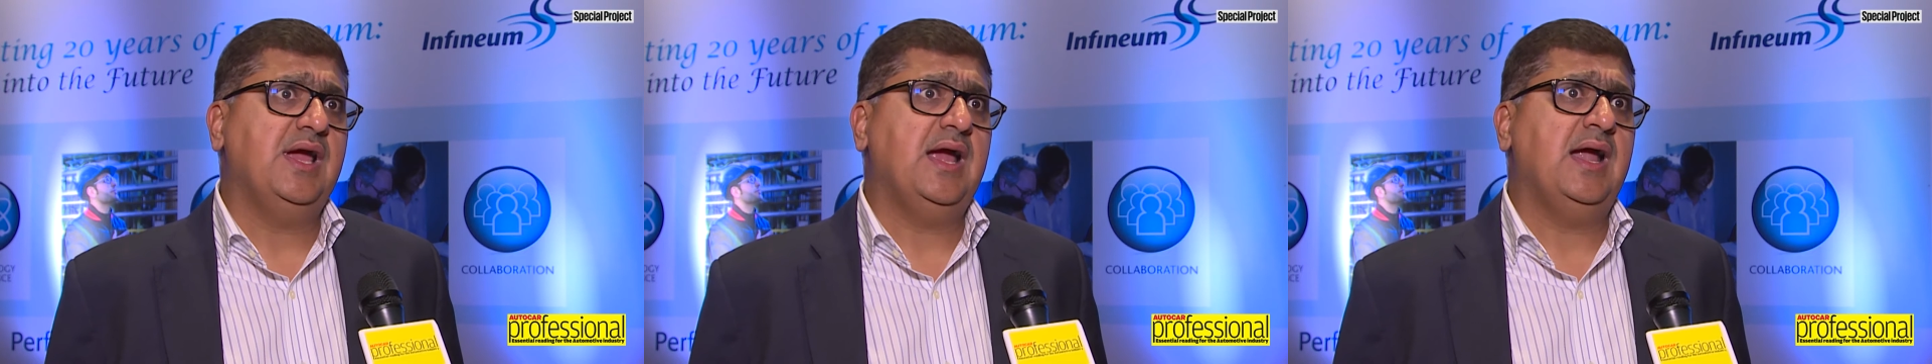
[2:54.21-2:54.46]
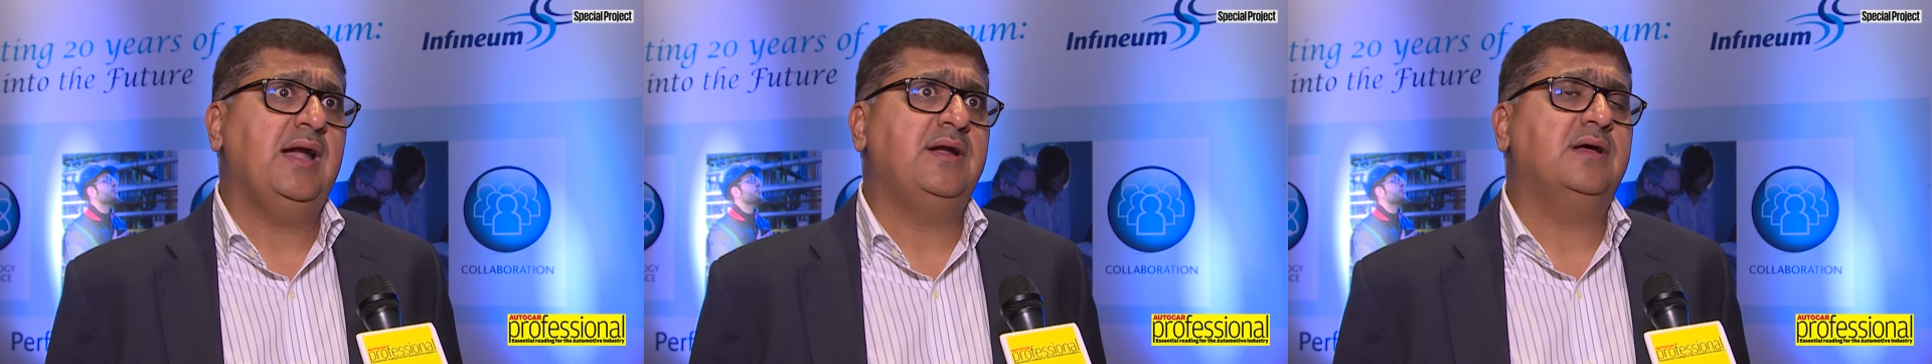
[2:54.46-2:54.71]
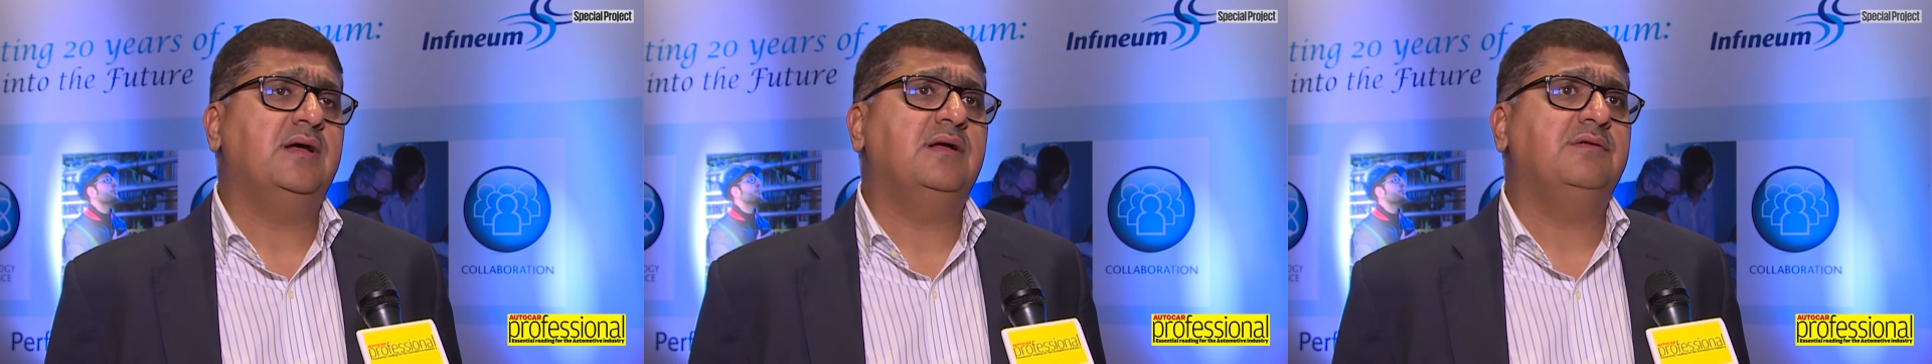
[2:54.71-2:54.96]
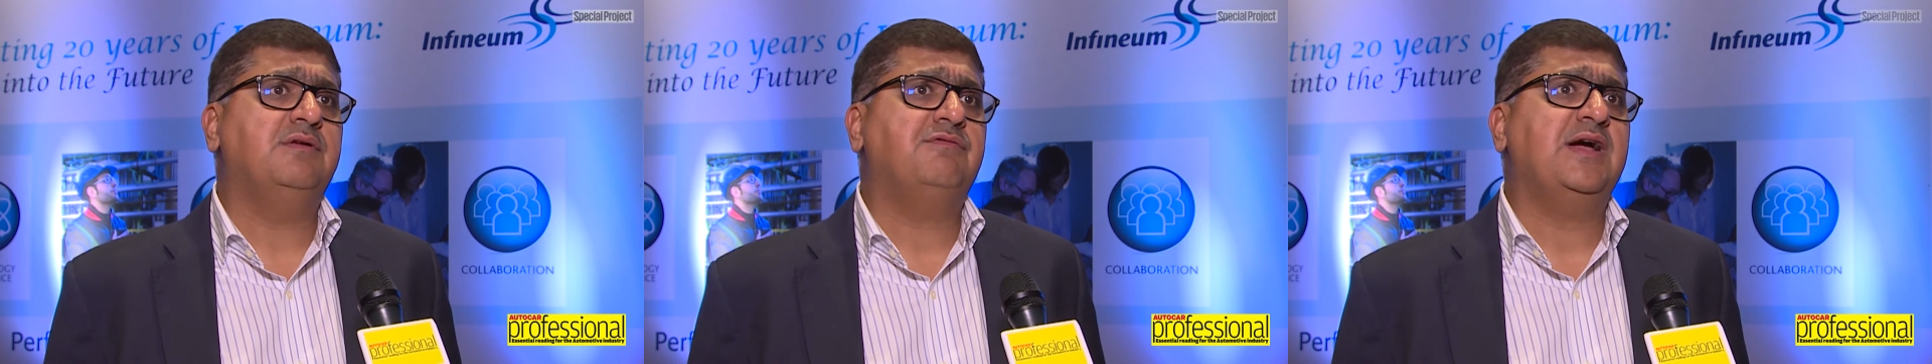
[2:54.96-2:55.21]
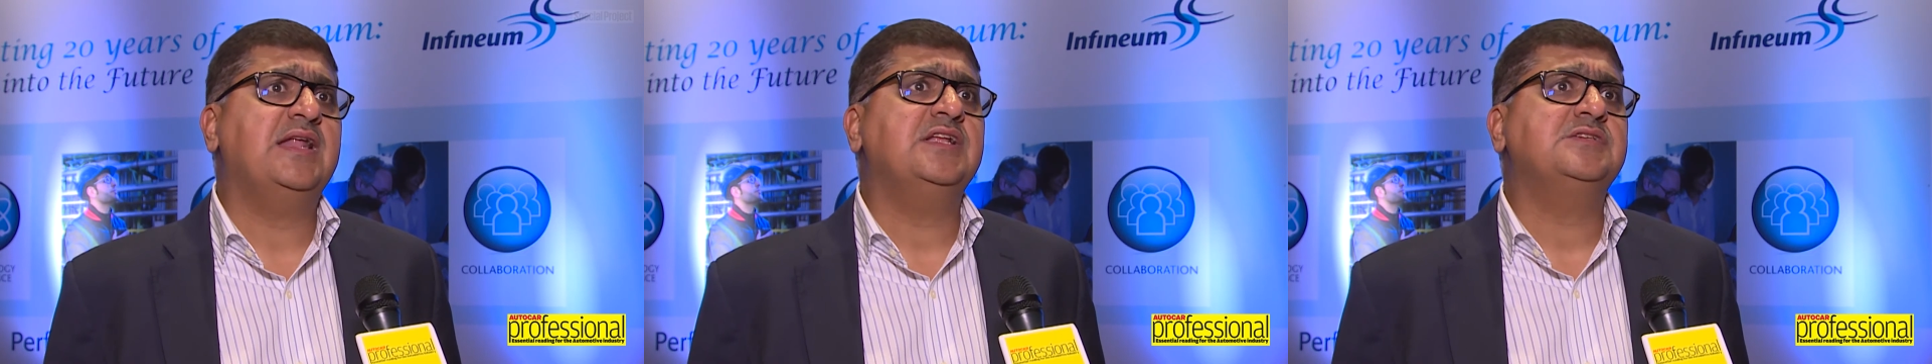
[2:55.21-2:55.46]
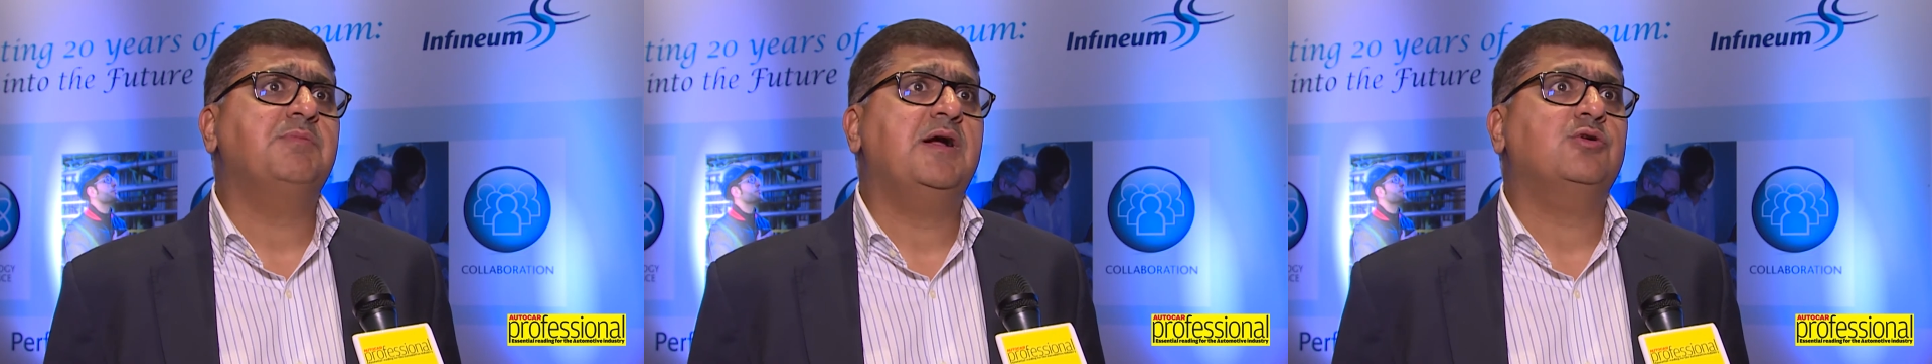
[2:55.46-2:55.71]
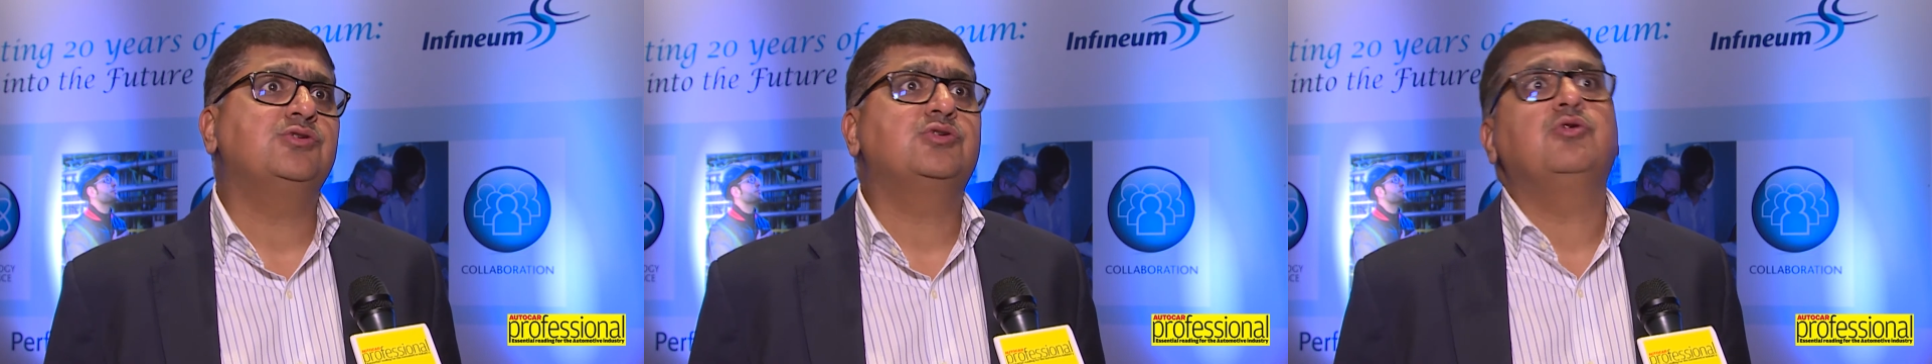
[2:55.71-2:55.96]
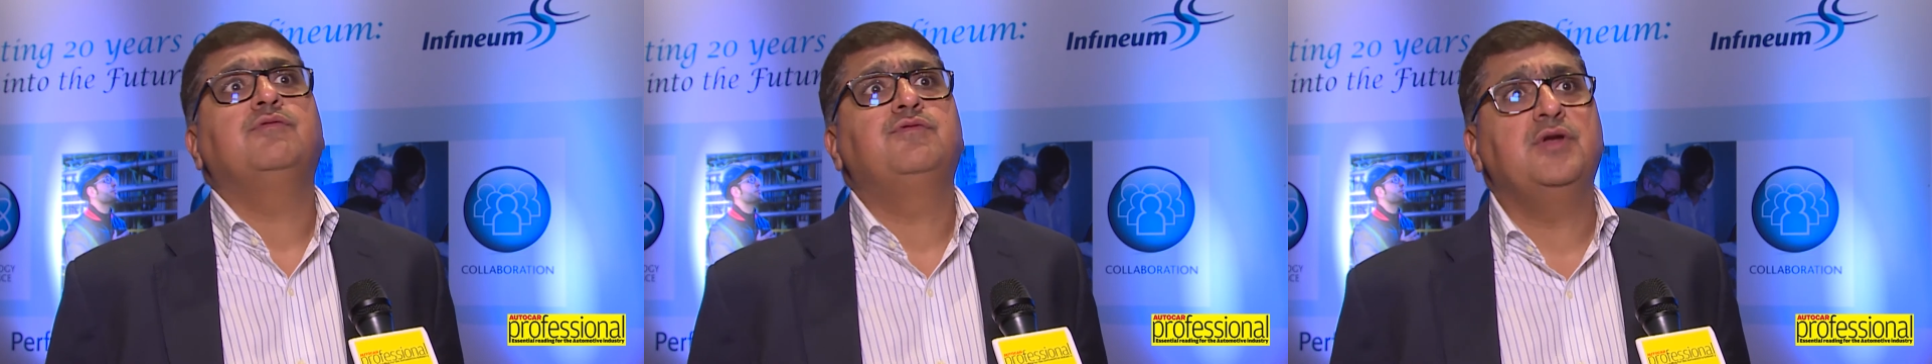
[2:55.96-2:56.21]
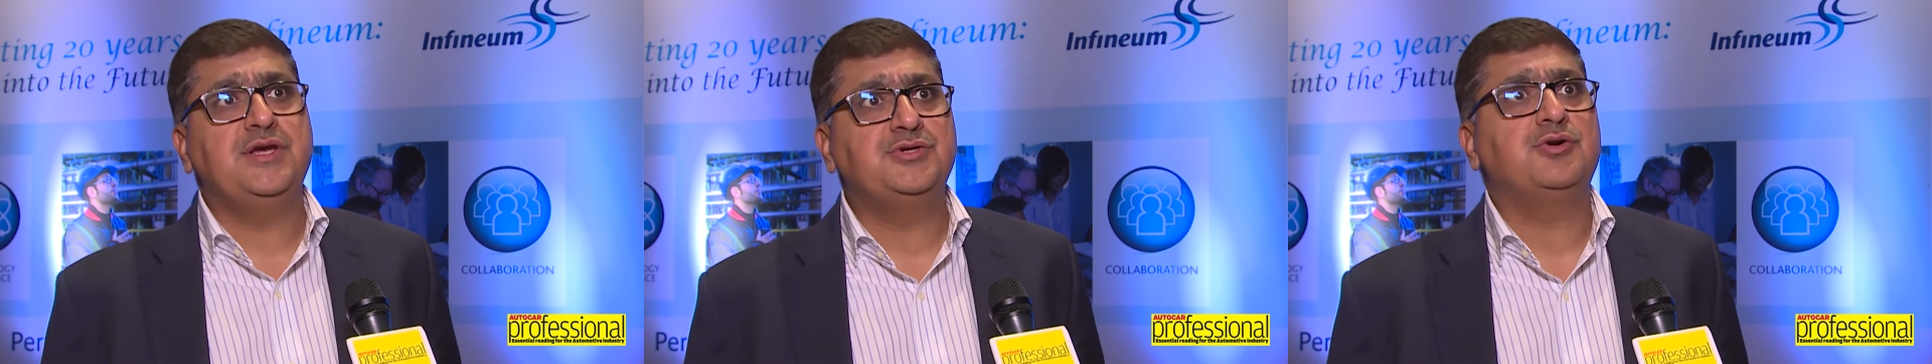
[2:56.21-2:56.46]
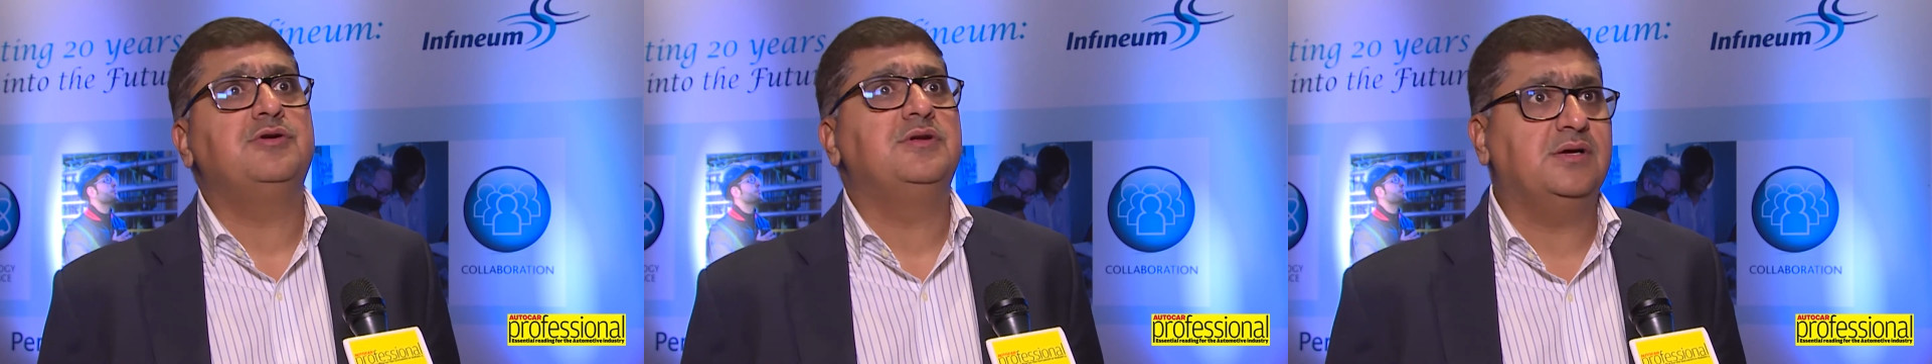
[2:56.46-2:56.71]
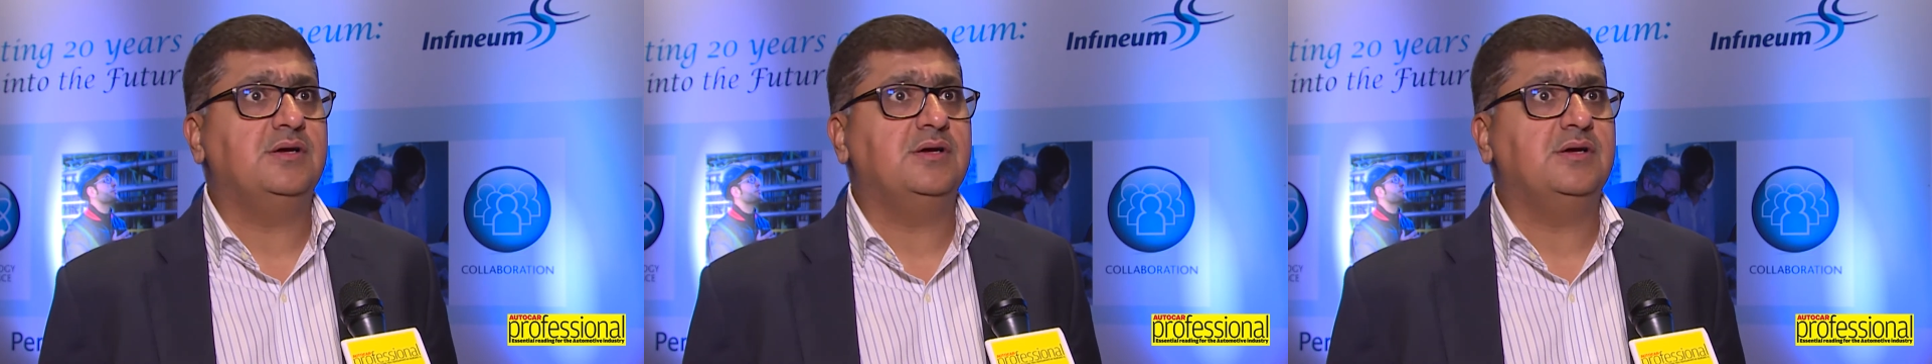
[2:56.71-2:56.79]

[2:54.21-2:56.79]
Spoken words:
And the finance part also hopefully should